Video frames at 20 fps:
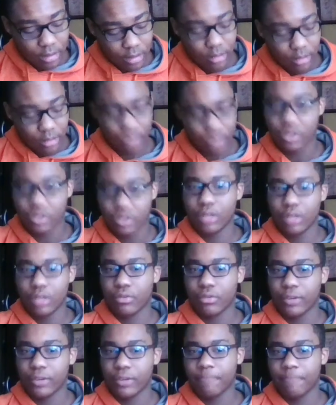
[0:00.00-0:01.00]

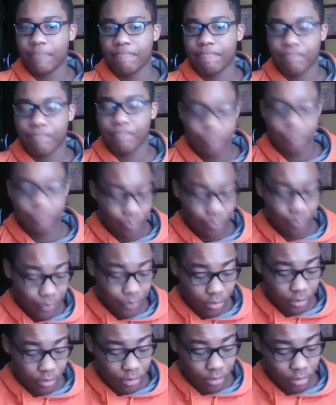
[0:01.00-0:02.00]
G3.
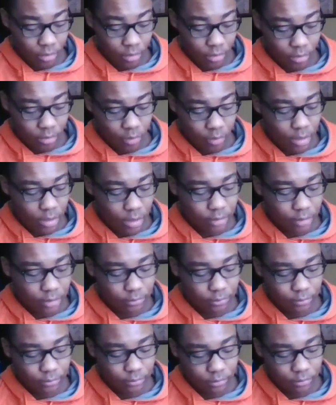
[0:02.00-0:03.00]
Well,
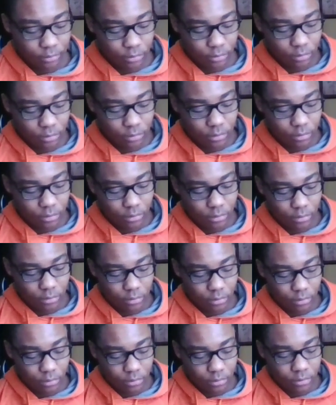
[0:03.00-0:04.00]

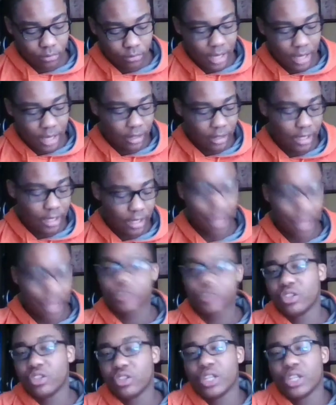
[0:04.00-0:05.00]
technically I can press
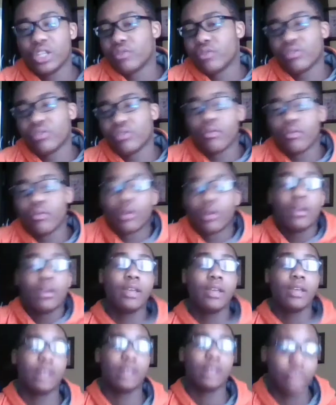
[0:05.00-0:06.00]
G3 and G4
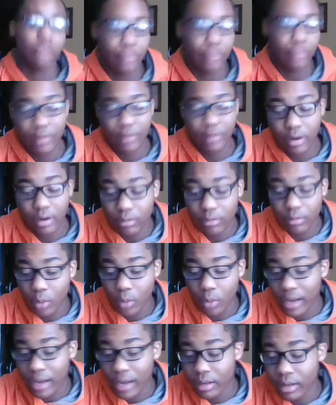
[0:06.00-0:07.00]
if I stretch my finger out
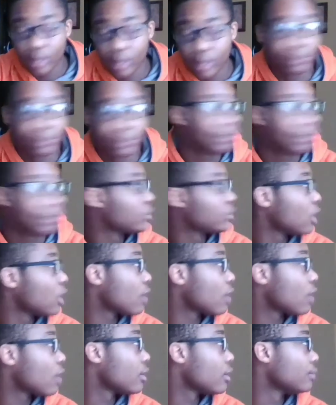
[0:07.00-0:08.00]
long
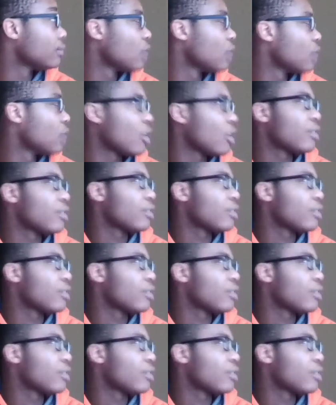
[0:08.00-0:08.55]
enough.